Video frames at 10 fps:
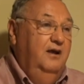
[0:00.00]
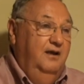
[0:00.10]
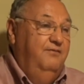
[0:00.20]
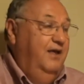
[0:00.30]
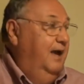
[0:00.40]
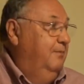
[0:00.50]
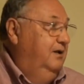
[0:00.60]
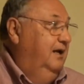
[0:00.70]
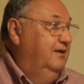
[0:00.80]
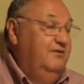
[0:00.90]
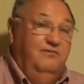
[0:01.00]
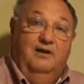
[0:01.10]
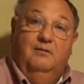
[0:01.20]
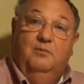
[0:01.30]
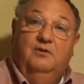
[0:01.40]
if the habitat's
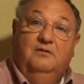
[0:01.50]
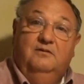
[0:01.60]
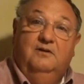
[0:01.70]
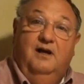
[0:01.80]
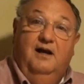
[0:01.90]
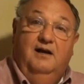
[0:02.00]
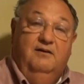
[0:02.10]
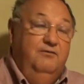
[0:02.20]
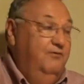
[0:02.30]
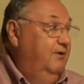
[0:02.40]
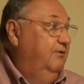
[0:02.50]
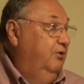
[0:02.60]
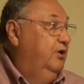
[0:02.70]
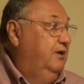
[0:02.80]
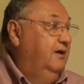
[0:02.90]
available, uh,
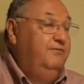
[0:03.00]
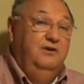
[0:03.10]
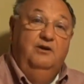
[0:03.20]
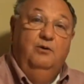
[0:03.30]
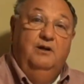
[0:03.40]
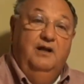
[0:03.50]
good enough to do it.